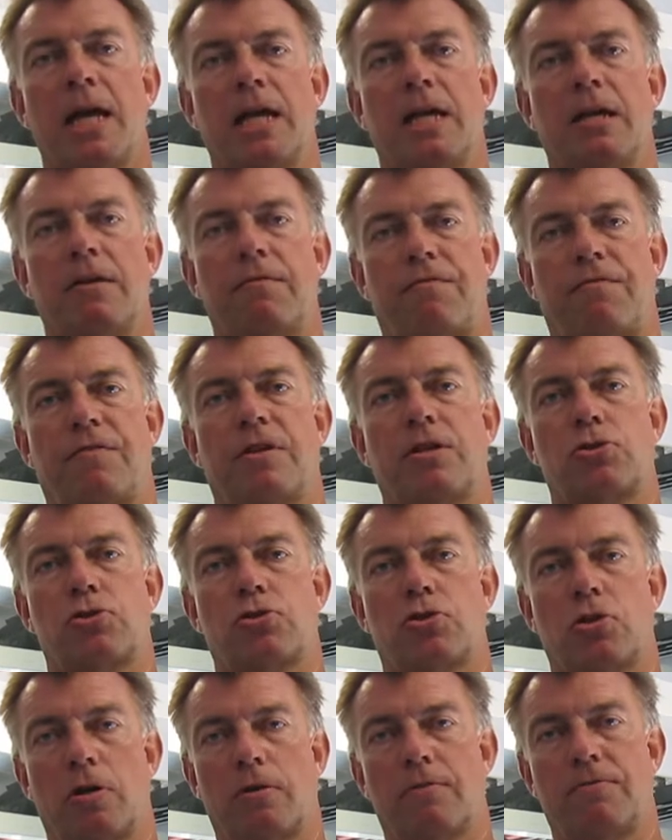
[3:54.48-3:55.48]
If it
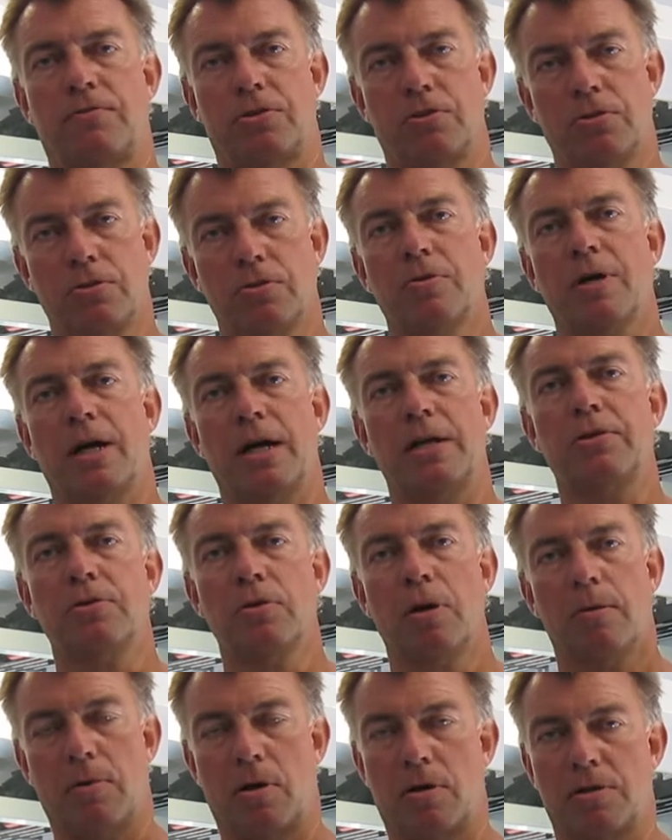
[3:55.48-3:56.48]
serves you and
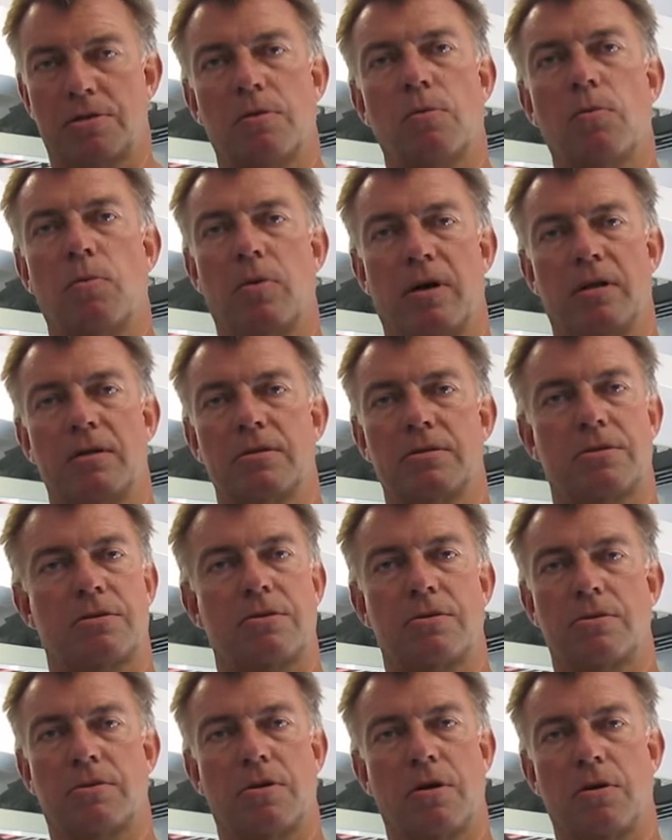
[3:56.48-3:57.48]
your muscle wills
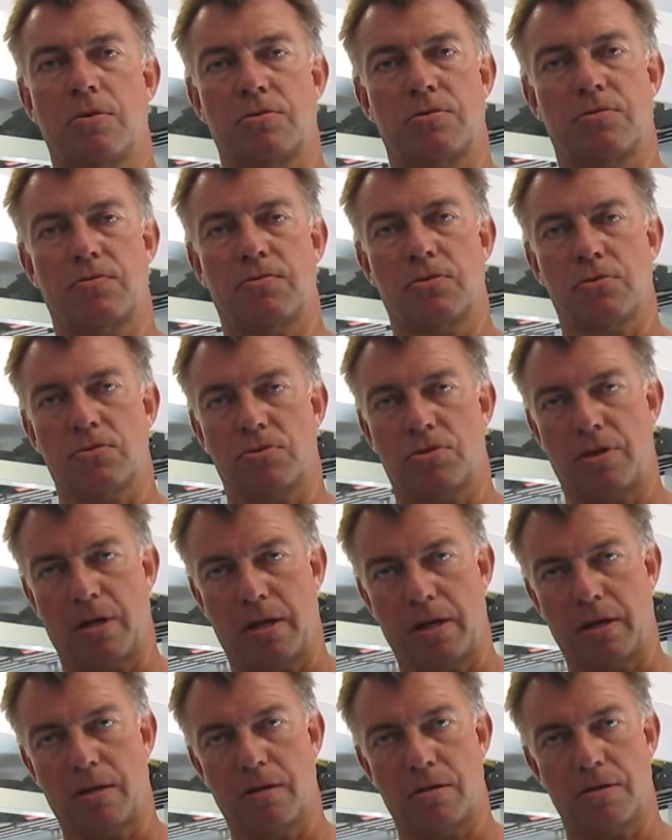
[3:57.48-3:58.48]
to go to
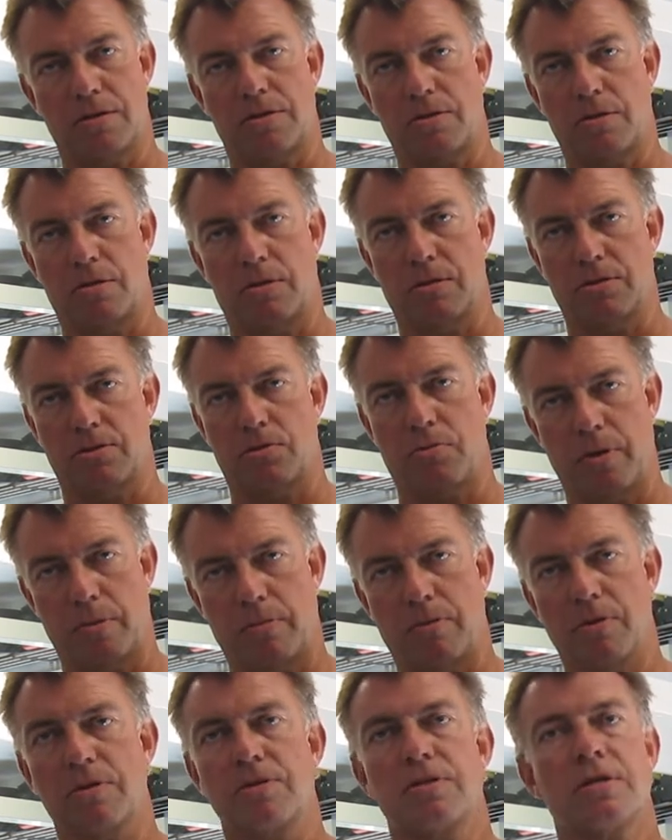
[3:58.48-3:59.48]
singles or
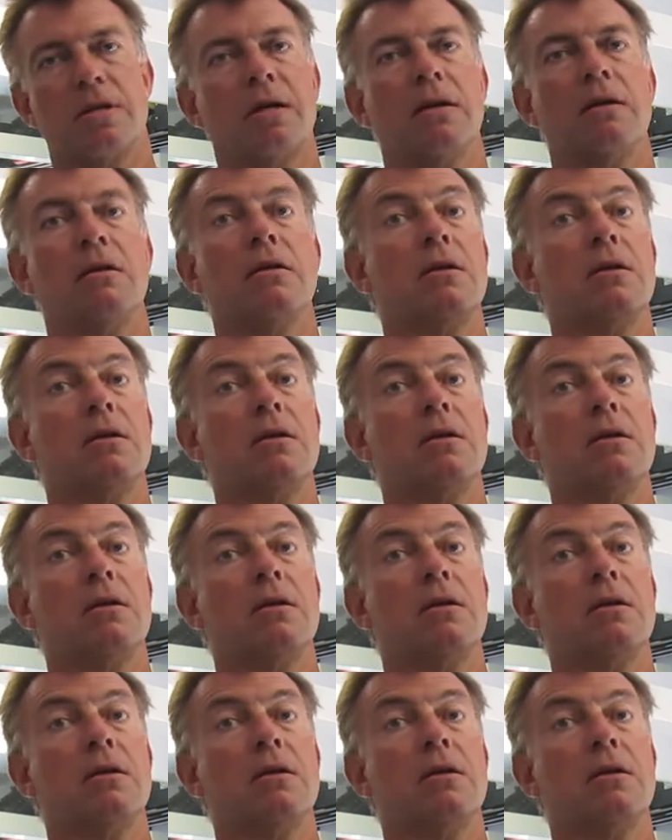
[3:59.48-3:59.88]
triples,